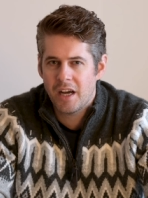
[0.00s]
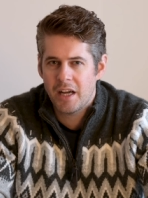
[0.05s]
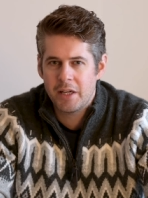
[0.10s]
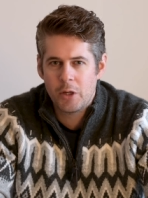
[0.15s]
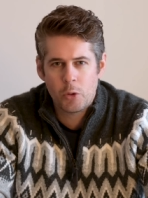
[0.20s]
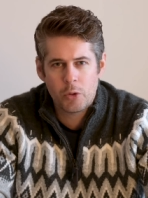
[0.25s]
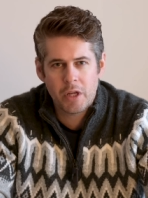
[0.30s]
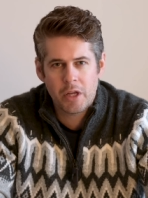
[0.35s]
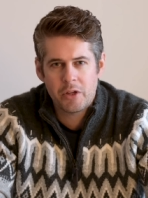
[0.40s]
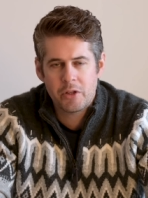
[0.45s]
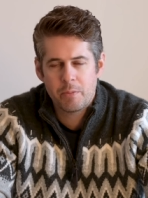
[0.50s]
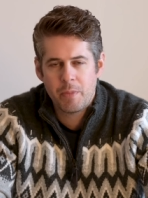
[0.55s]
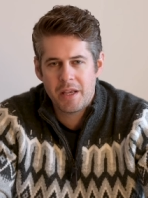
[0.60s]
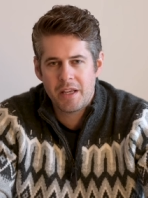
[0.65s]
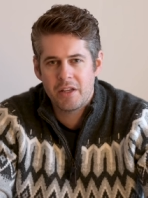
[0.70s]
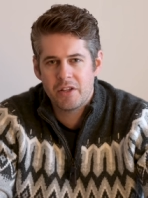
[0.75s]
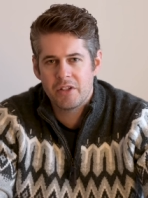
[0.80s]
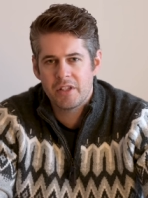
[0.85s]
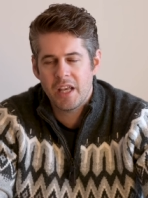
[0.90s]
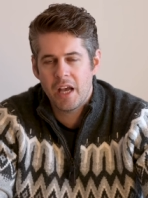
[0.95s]
Dynaudio
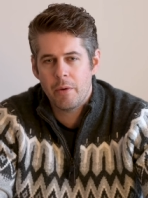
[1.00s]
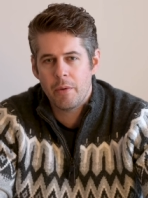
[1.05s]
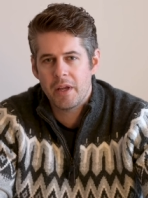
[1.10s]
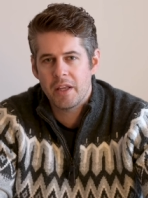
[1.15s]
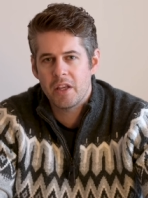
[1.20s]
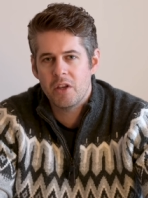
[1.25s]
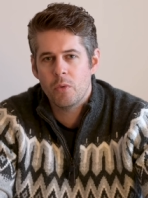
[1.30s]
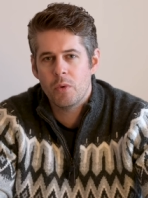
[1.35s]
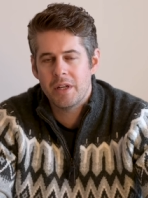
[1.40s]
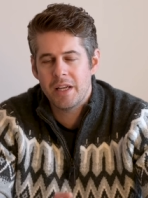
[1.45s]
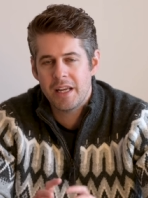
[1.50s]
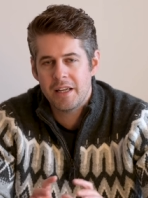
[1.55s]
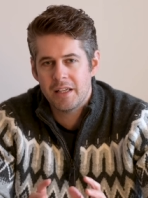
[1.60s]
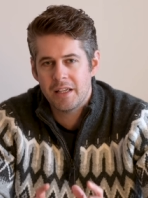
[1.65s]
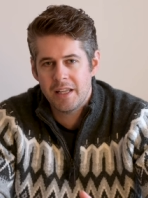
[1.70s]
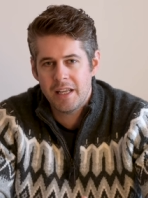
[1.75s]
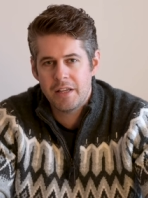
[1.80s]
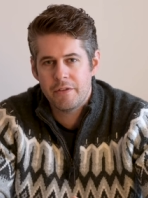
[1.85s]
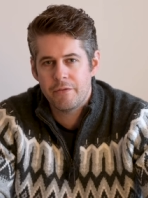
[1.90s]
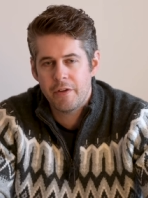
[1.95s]
speakers going. You would need
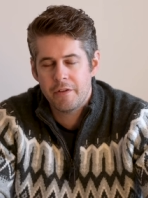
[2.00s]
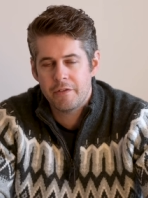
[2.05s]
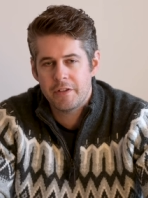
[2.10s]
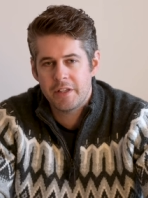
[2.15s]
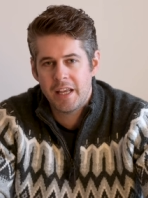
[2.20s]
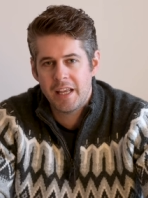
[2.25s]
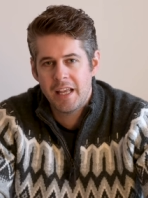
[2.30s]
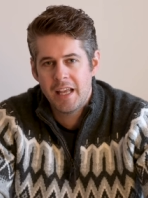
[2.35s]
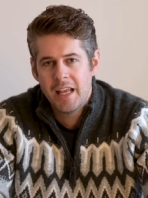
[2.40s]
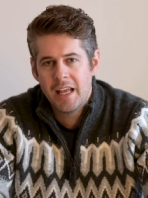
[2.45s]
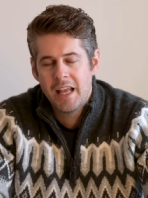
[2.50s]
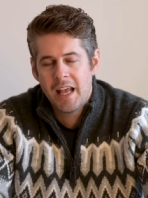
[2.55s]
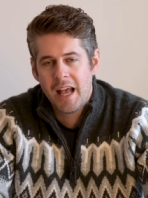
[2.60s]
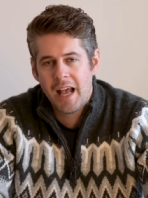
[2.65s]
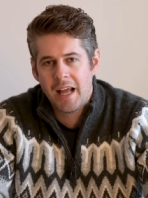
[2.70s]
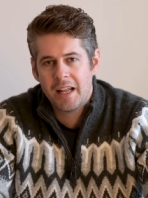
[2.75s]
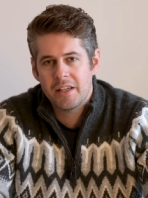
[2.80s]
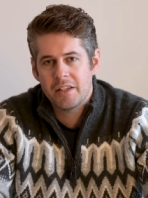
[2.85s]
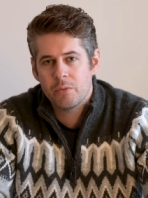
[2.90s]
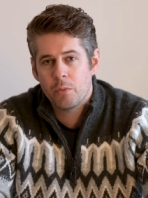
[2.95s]
at least 50,
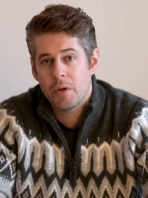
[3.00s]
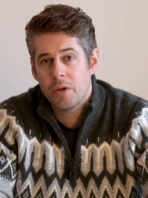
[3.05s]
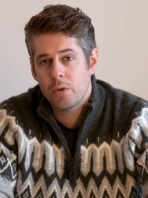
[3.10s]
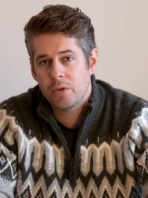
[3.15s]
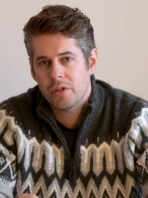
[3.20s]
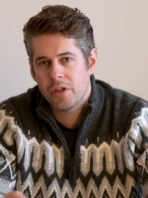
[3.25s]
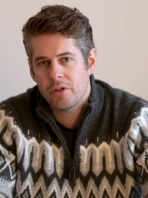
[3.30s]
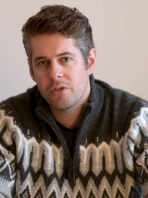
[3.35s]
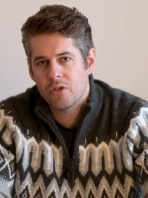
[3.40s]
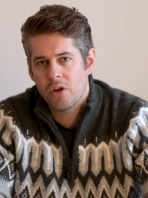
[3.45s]
and we also